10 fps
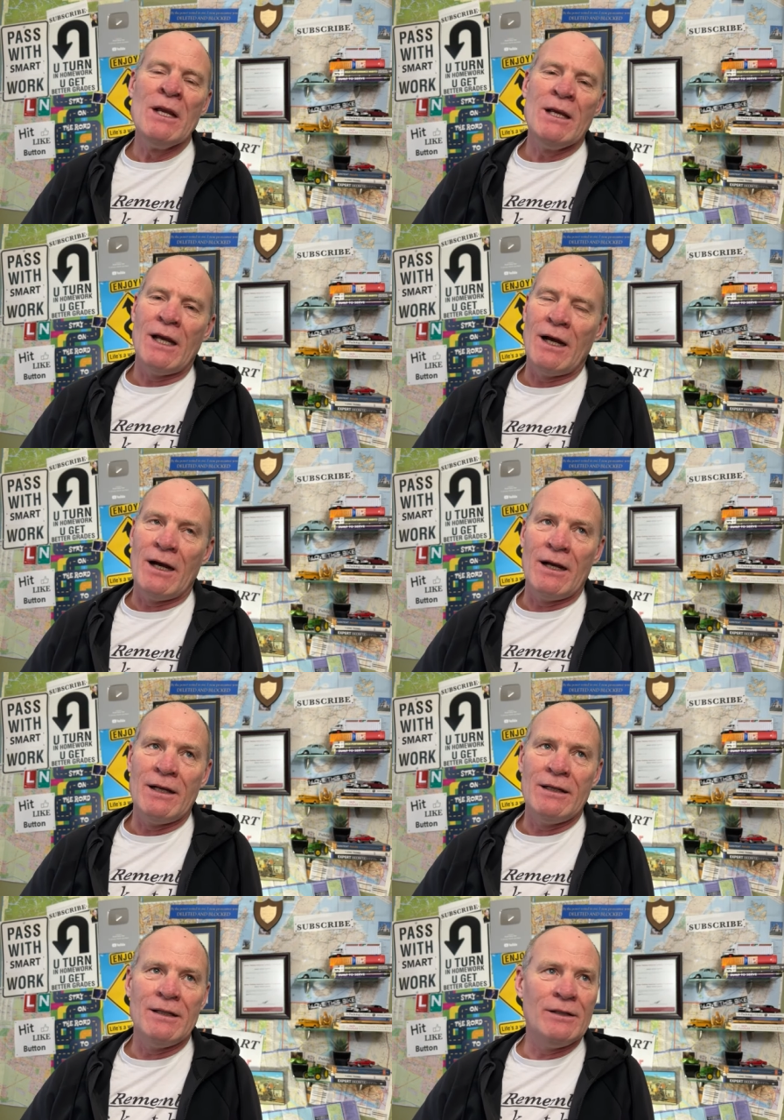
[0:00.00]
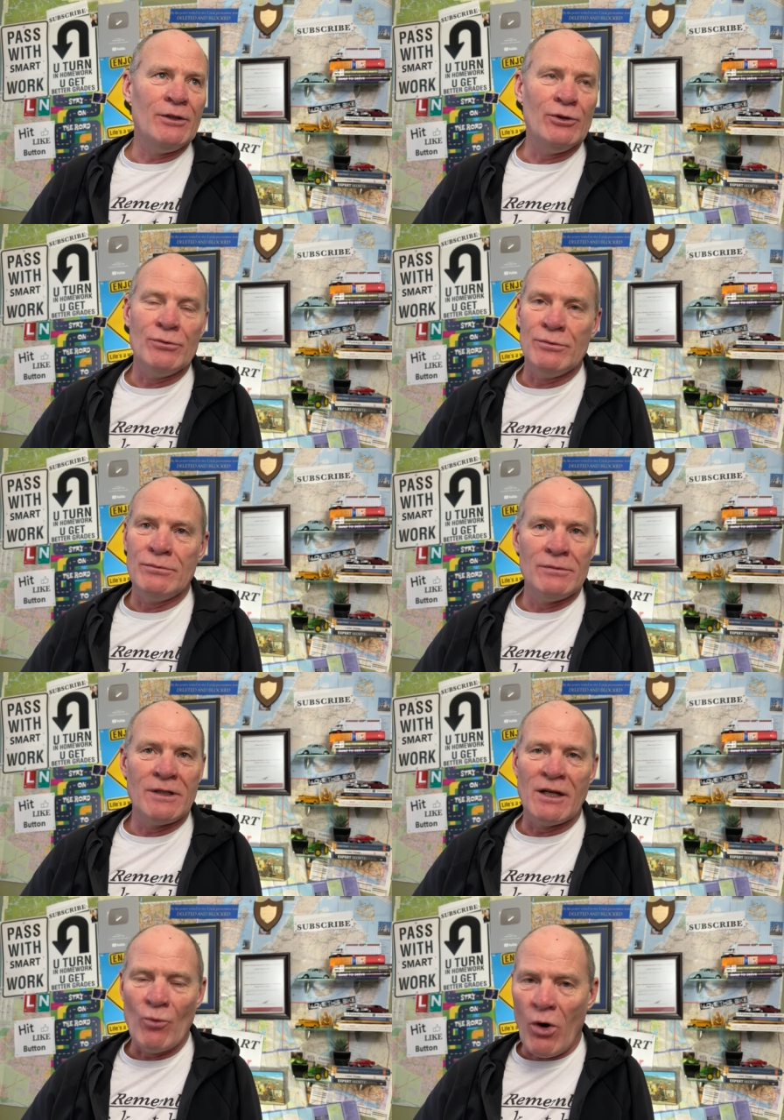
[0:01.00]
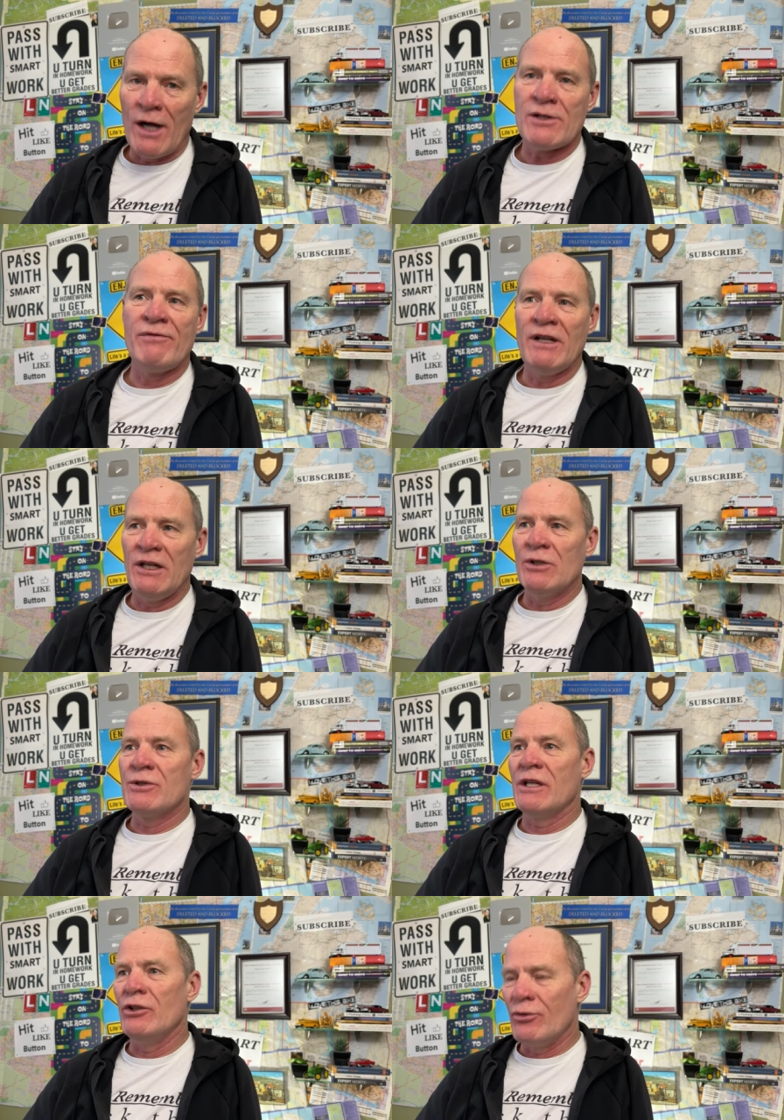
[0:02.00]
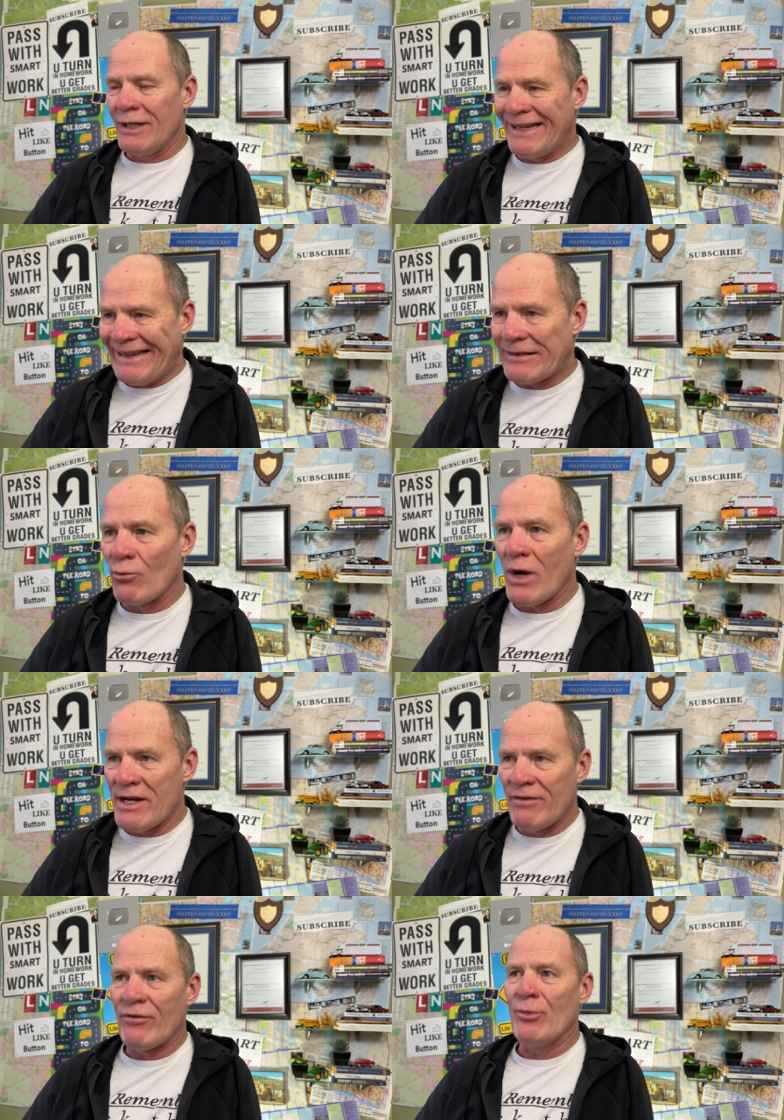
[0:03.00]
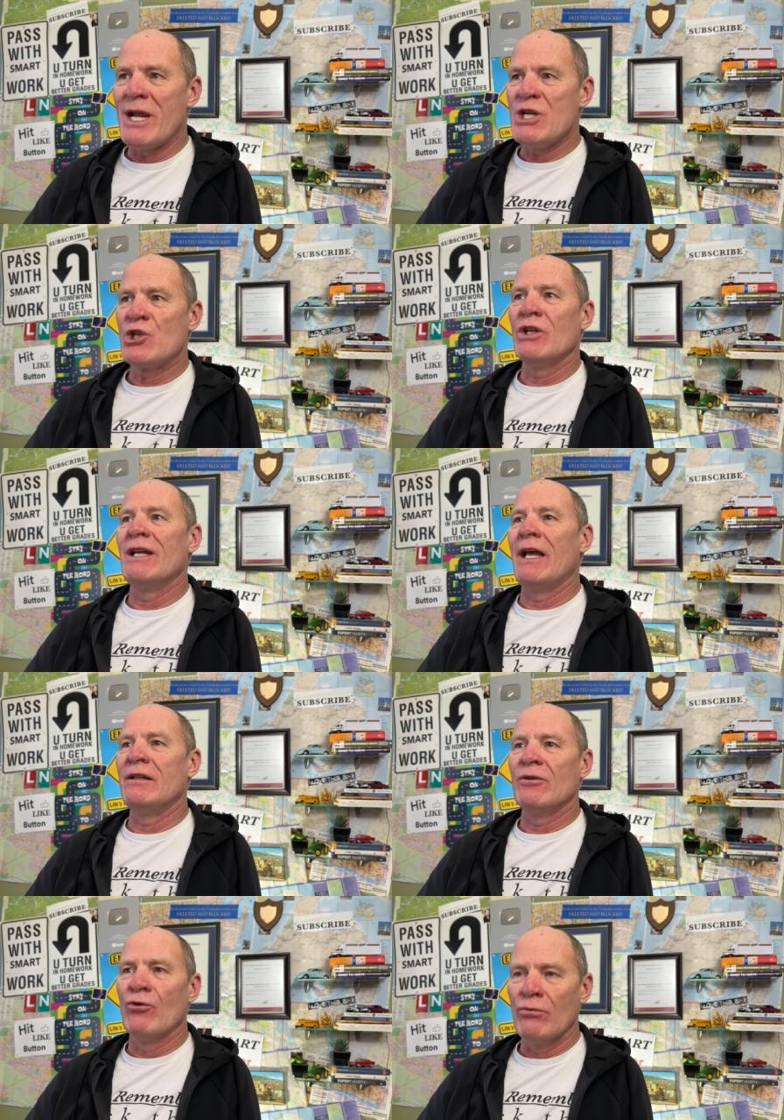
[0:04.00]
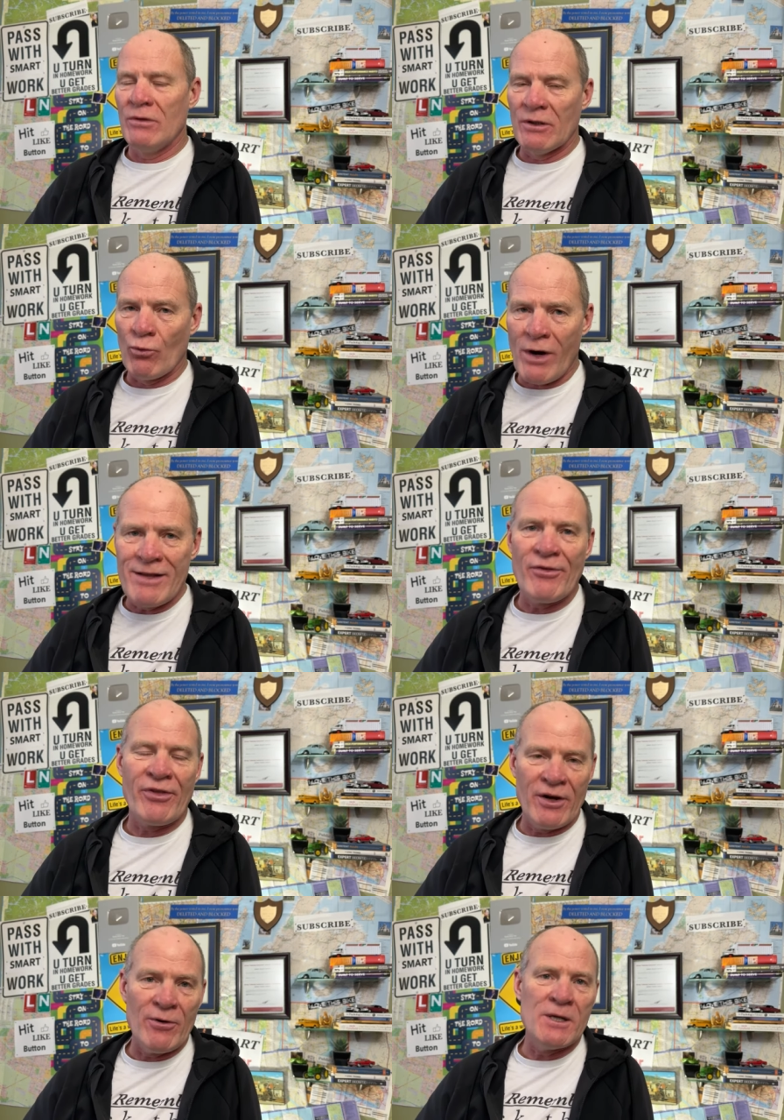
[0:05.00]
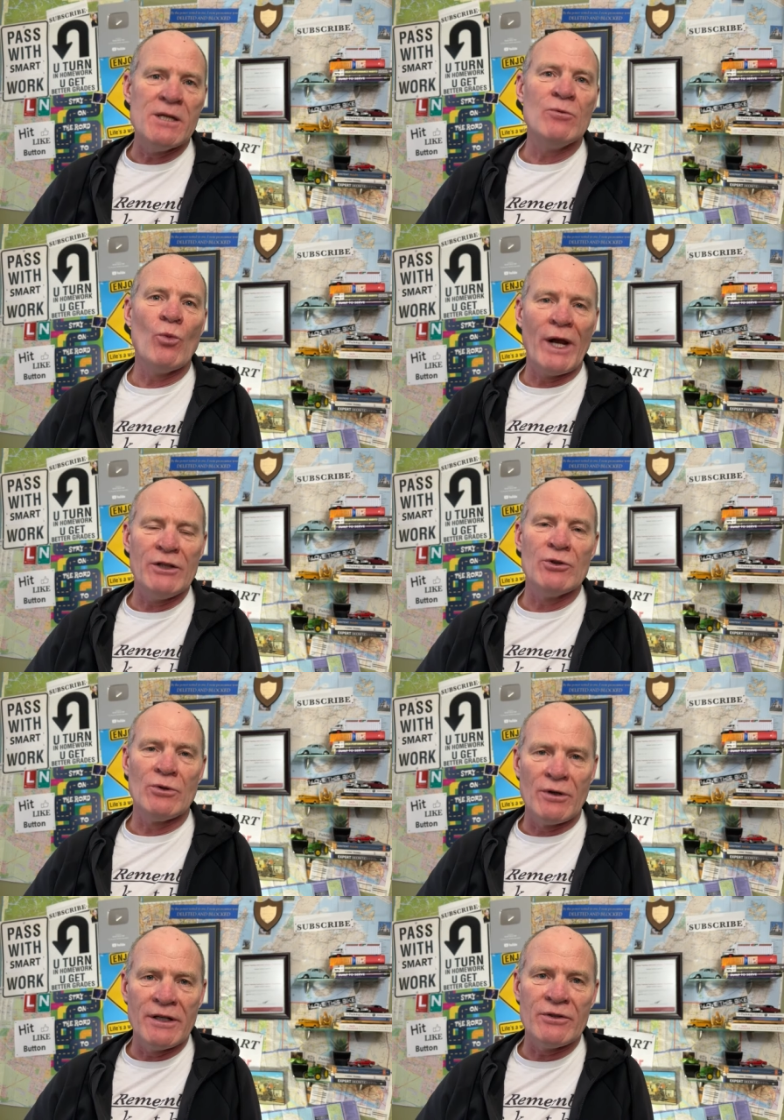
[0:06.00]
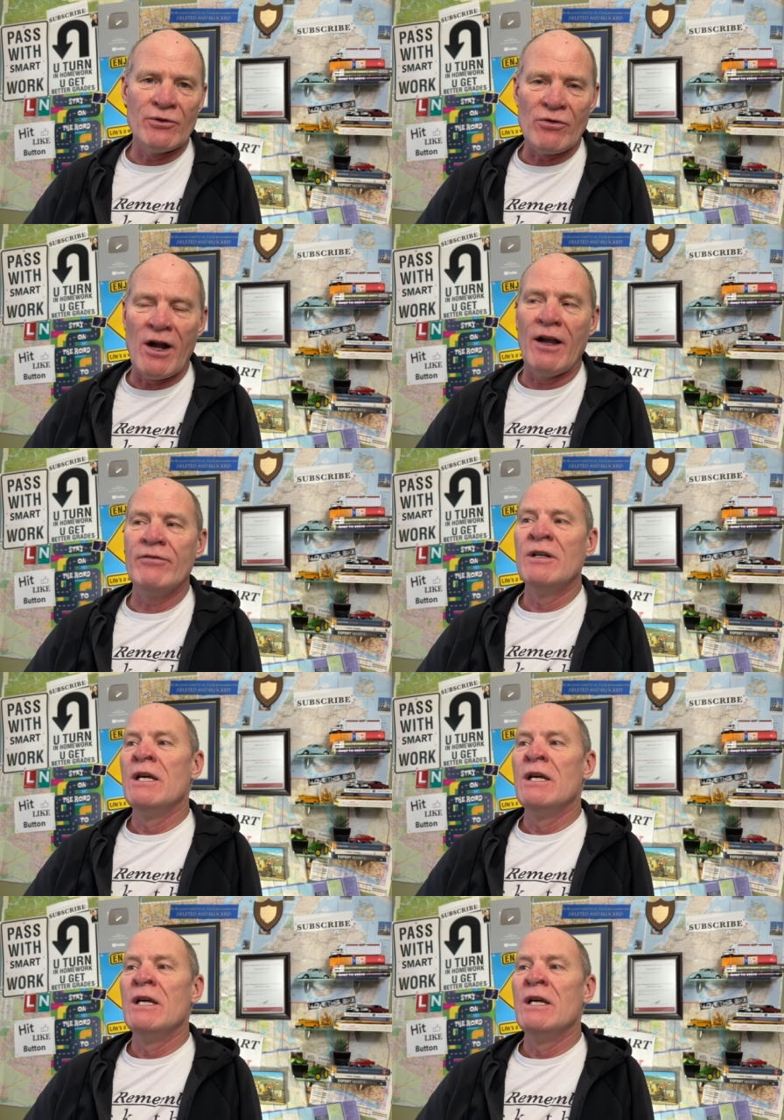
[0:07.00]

Uh, you can watch videos and you can get the right information and the, the right theory when you're learning to drive,